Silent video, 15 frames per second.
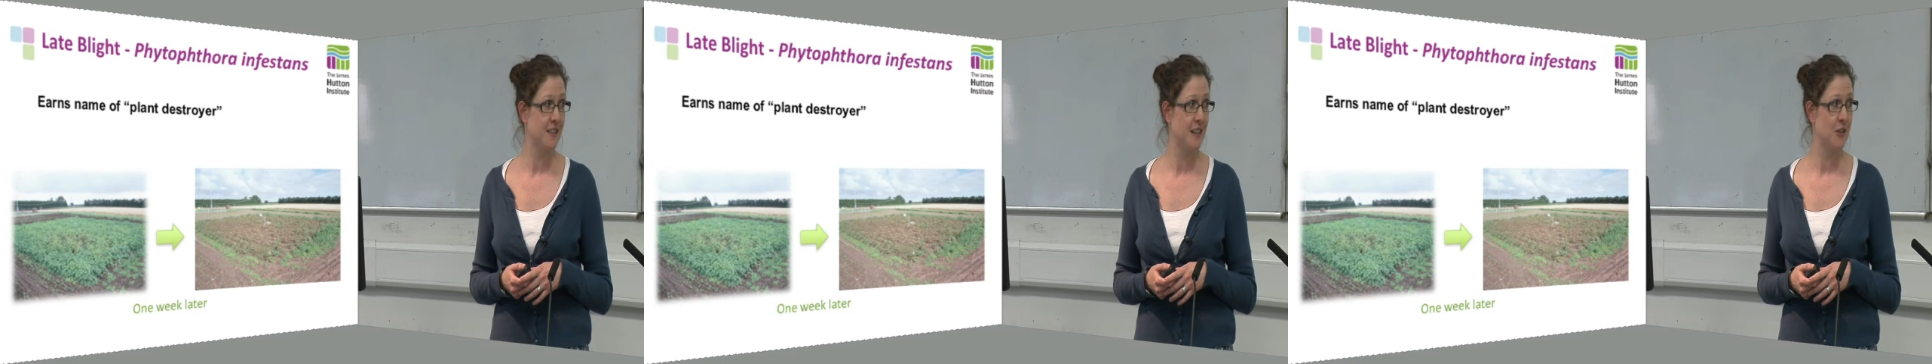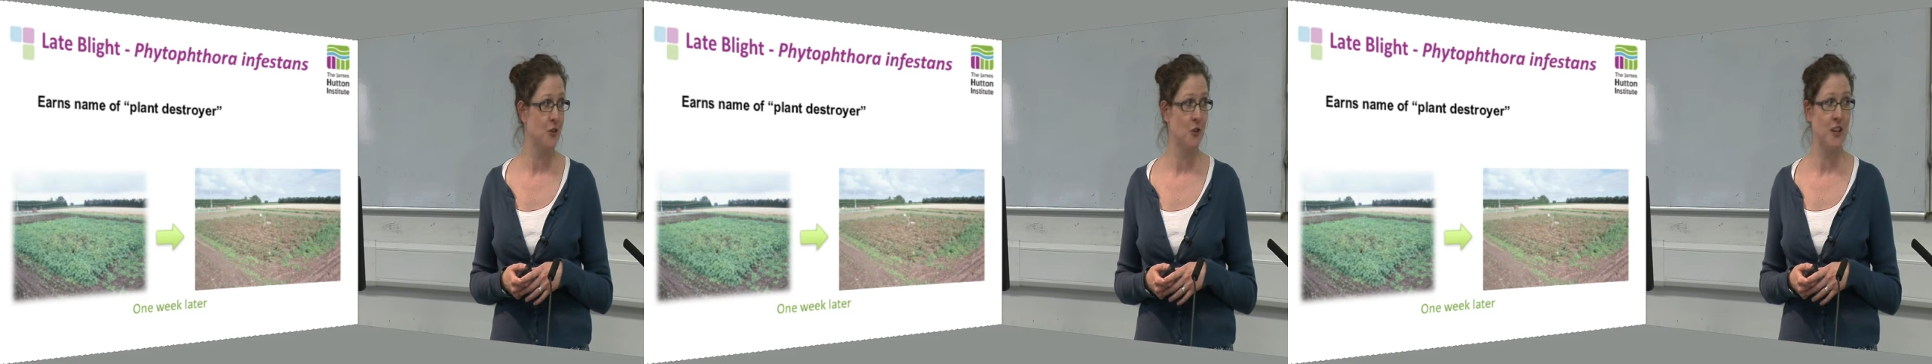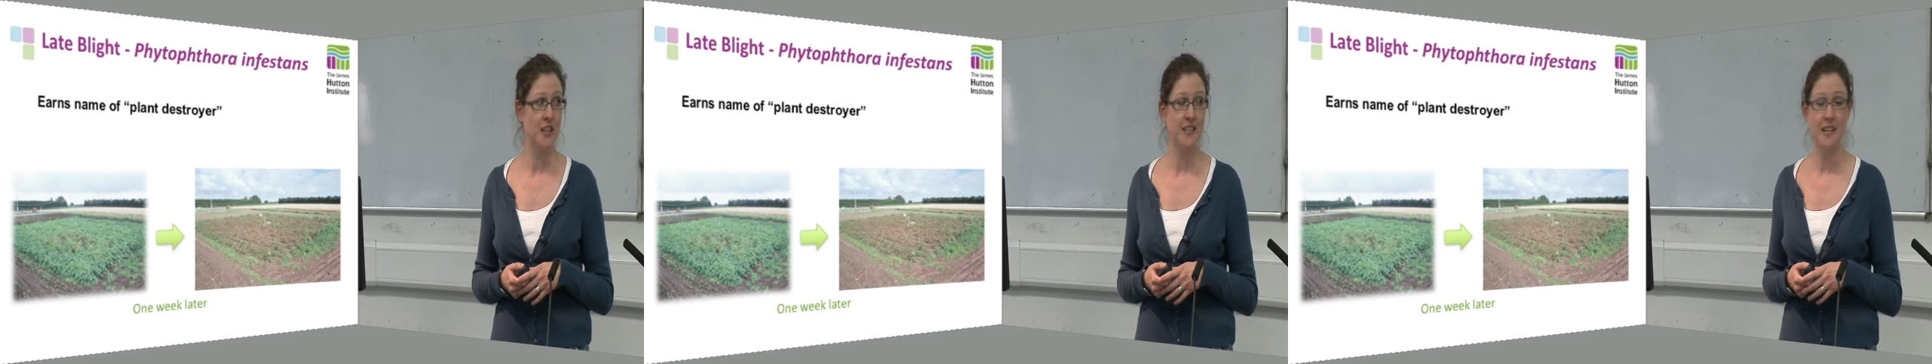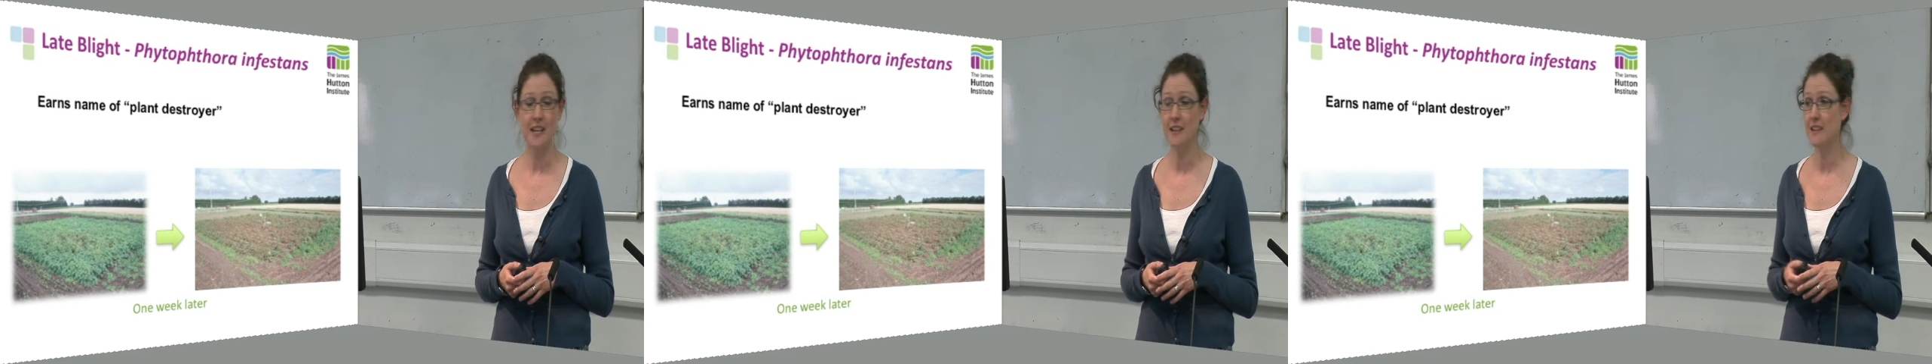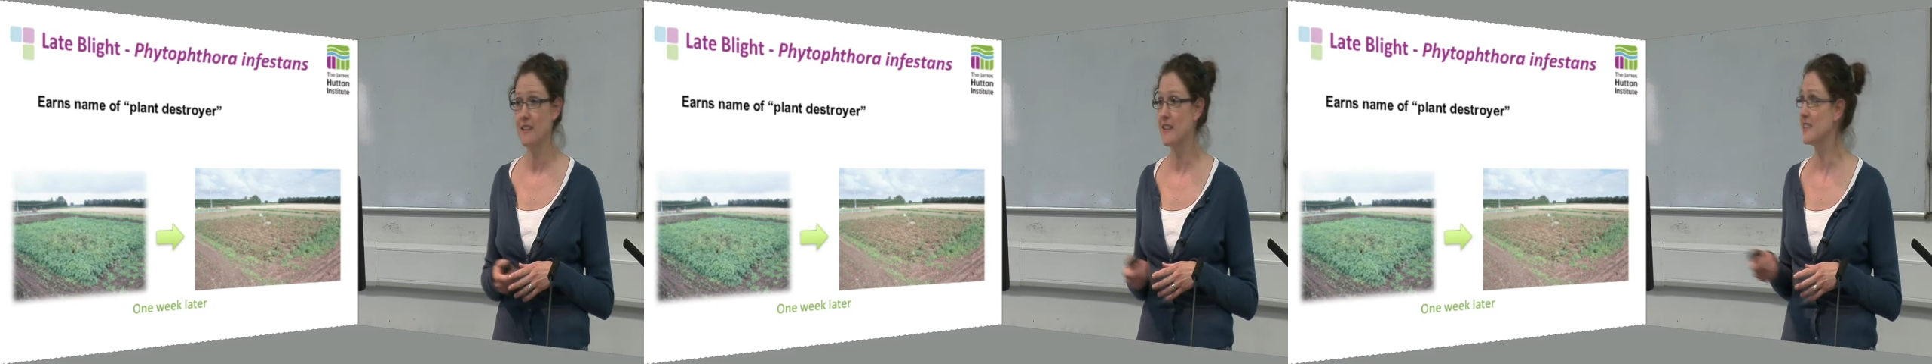says on the
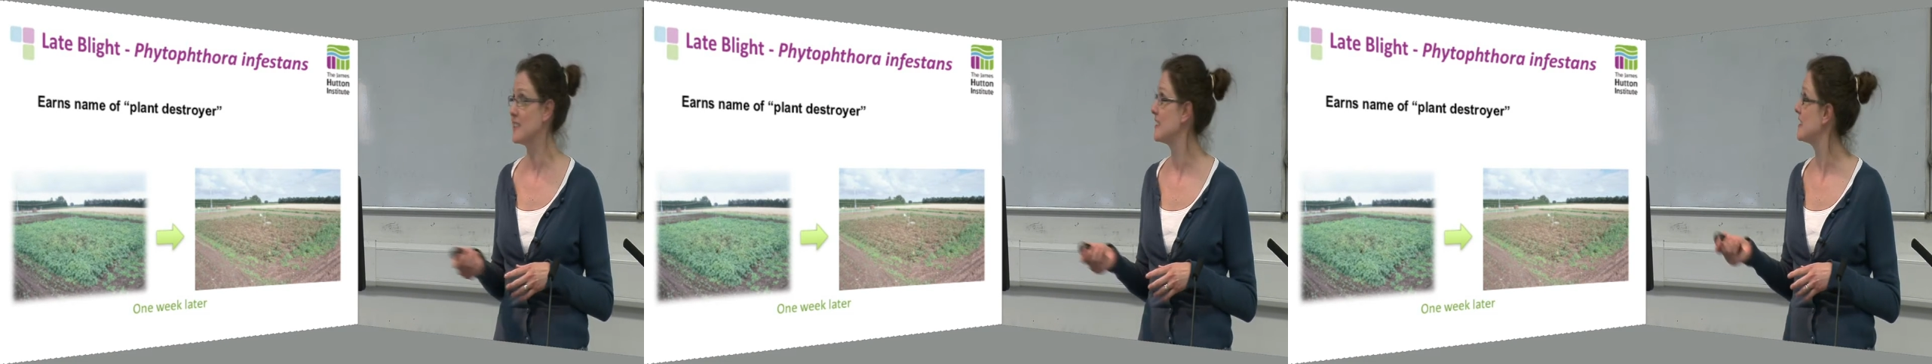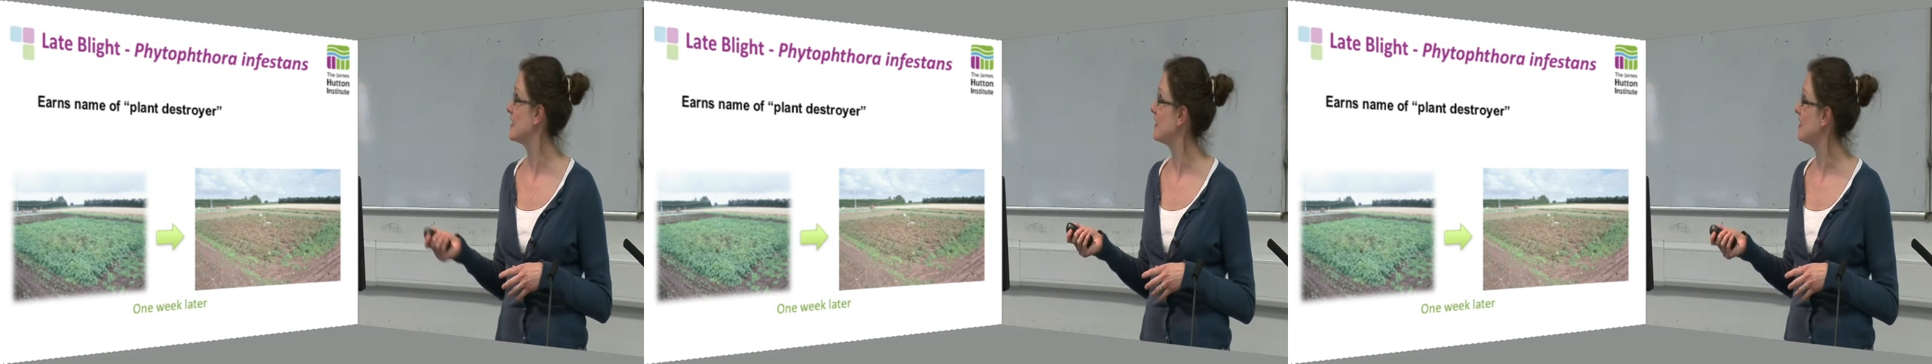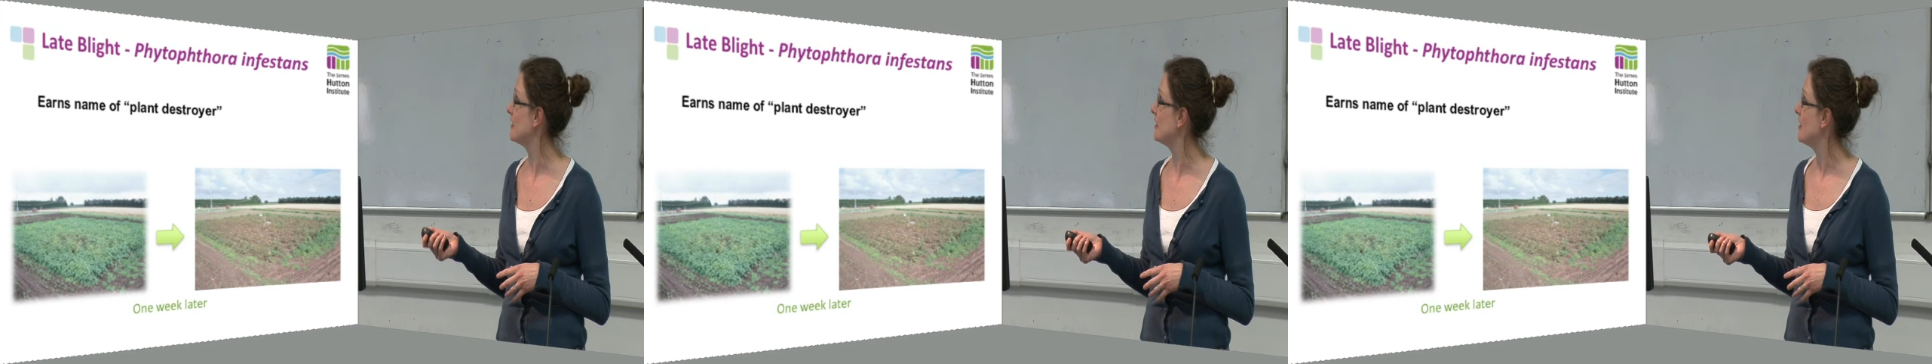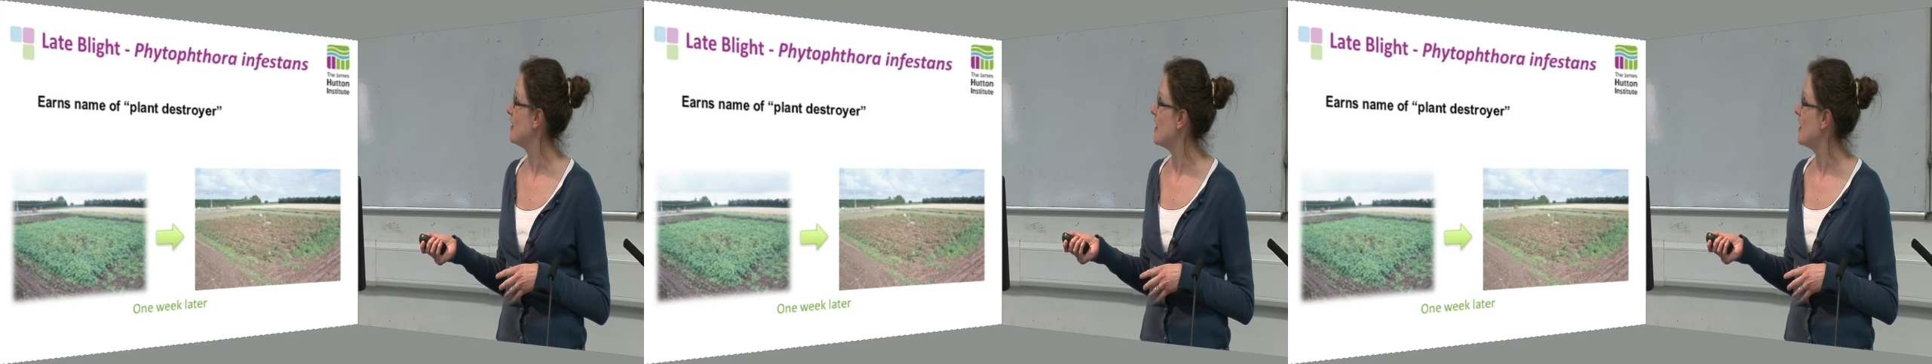tin. This is a